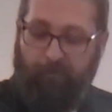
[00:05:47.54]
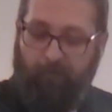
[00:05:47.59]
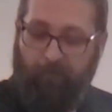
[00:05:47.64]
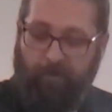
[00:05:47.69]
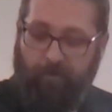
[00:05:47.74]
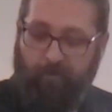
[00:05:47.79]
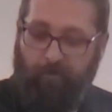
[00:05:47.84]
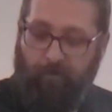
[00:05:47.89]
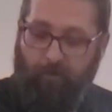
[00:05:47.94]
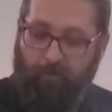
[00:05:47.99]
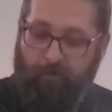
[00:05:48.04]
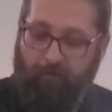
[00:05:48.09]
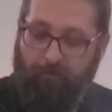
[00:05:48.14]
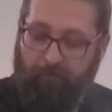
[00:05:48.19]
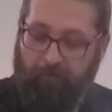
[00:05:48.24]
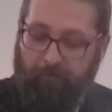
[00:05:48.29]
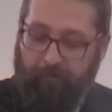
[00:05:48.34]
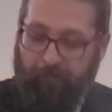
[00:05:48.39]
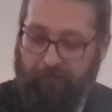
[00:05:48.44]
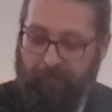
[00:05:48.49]
we
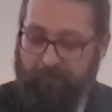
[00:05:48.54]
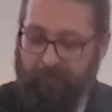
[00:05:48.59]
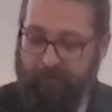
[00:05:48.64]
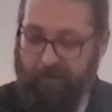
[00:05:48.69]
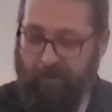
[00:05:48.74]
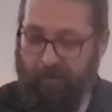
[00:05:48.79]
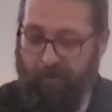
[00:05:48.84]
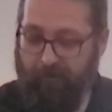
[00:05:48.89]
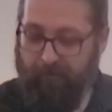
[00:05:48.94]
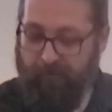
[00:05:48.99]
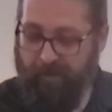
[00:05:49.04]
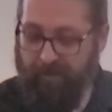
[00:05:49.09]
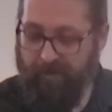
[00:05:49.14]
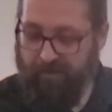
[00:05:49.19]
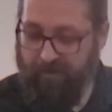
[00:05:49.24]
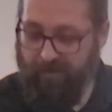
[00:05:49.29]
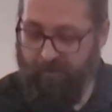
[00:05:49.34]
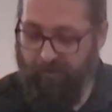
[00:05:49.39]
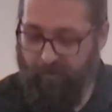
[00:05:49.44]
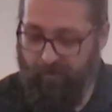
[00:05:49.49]
drove in our
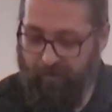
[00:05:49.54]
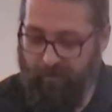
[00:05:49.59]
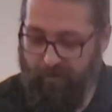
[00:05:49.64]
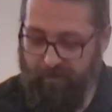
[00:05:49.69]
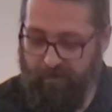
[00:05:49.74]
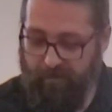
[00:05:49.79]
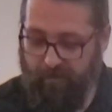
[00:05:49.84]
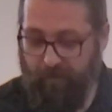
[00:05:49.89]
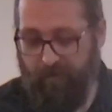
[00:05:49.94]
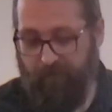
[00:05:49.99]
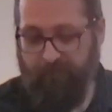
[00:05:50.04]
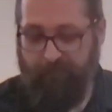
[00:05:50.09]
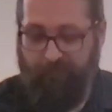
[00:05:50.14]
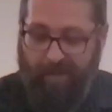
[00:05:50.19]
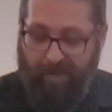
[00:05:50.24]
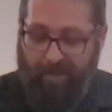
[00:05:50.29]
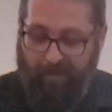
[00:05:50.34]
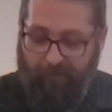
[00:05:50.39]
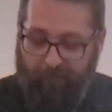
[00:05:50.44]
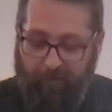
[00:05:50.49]
fancy cars. Well,
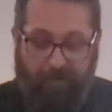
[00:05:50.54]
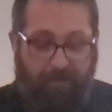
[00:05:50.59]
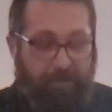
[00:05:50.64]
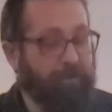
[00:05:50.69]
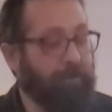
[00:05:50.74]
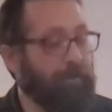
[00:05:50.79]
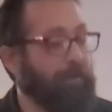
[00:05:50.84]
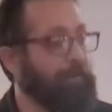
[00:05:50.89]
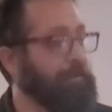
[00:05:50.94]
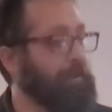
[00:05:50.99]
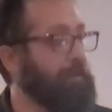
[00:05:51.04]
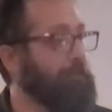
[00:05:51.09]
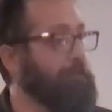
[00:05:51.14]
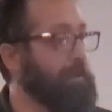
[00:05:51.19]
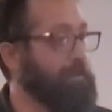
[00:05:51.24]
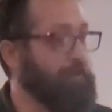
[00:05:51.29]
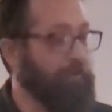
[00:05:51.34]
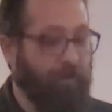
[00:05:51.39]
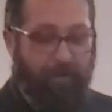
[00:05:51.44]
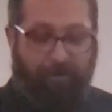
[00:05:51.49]
they have fancy cars. I have
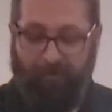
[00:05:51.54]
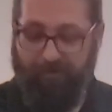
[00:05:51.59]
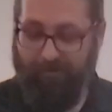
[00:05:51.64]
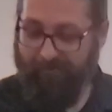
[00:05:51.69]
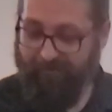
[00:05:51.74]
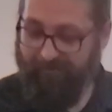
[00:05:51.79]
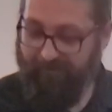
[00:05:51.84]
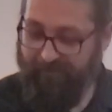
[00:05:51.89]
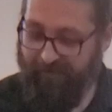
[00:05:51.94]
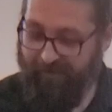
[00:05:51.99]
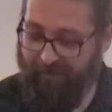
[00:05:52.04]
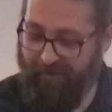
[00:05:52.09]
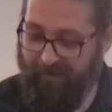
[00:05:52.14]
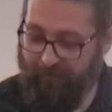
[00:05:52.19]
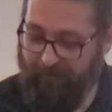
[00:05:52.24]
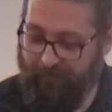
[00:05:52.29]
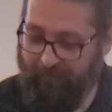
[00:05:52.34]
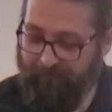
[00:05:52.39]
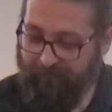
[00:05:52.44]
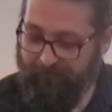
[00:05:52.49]
my truck.
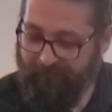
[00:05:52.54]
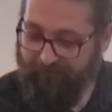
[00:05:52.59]
Um,